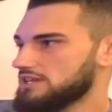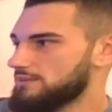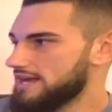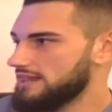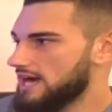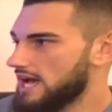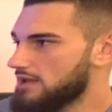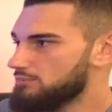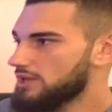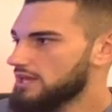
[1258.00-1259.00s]
by the
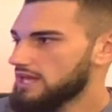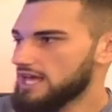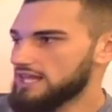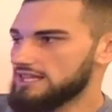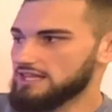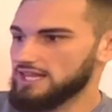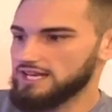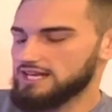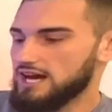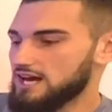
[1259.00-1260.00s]
hype. Right. And then
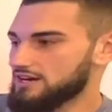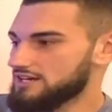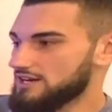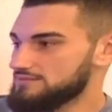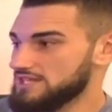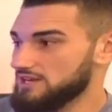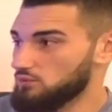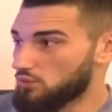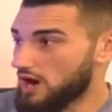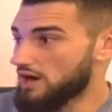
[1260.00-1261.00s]
like Conor comes
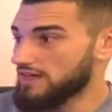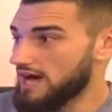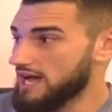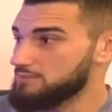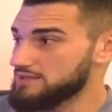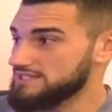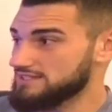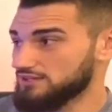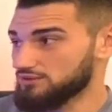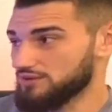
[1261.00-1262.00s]
in while the hype is
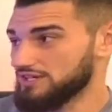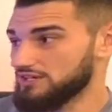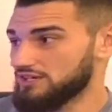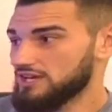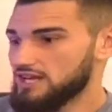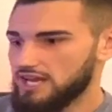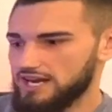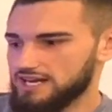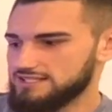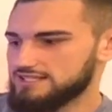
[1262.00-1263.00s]
still real,
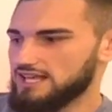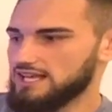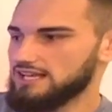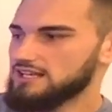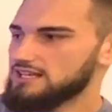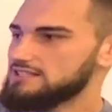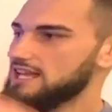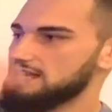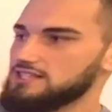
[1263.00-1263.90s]
and it's like takes it